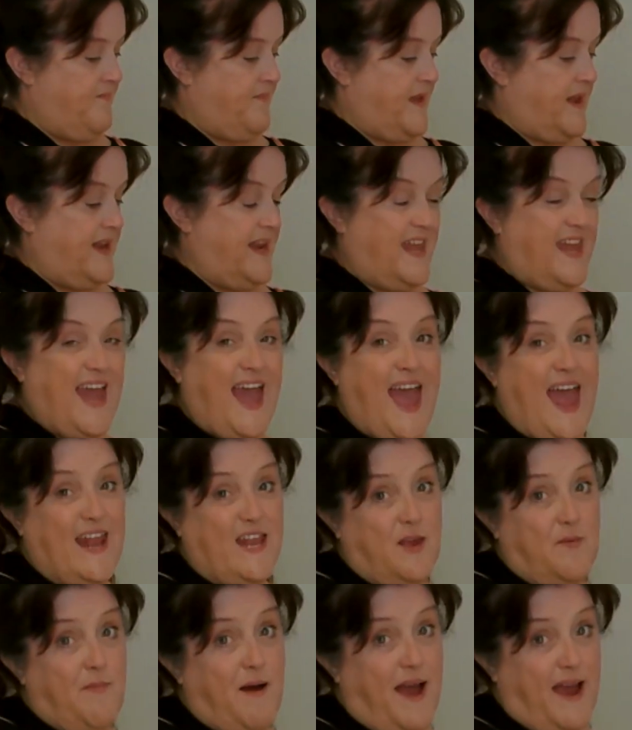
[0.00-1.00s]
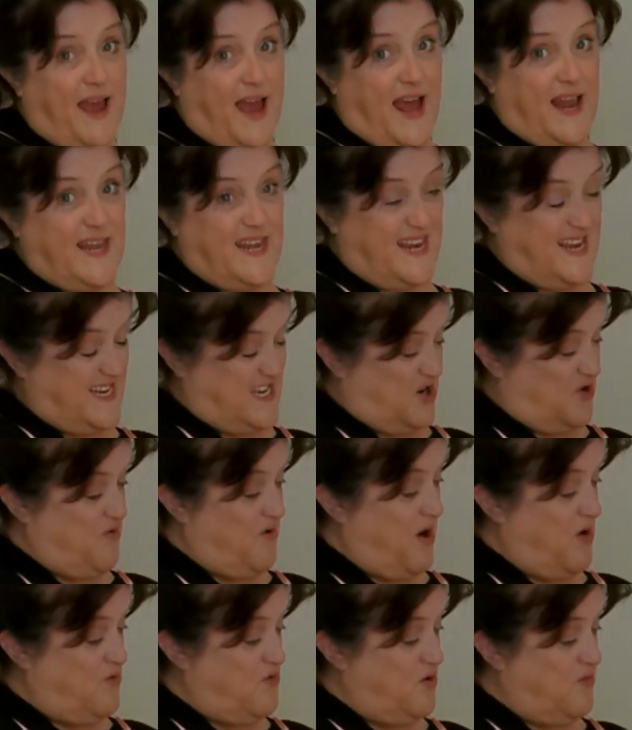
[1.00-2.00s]
And again, you might need a
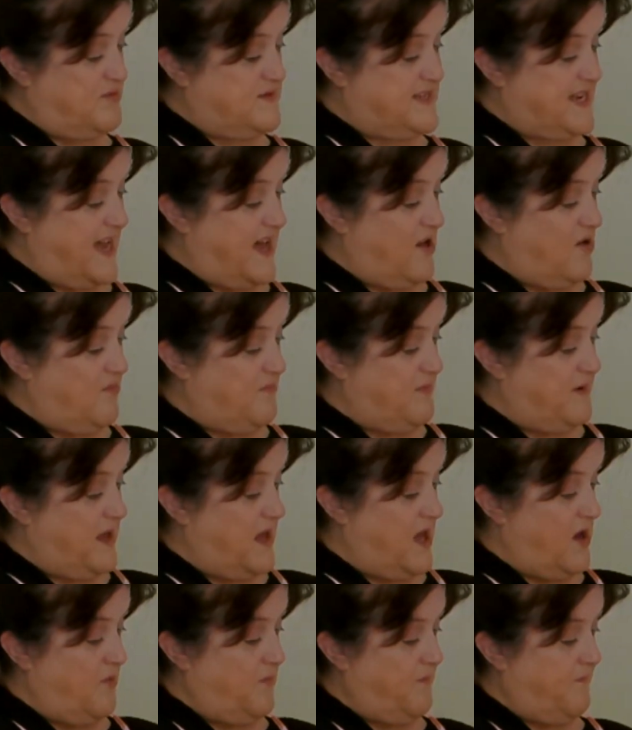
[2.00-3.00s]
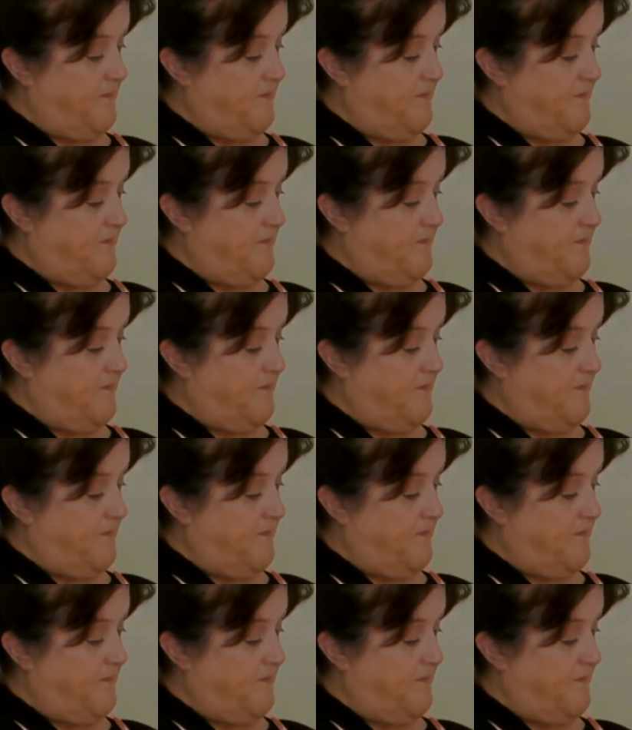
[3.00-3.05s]
grown-up to help you.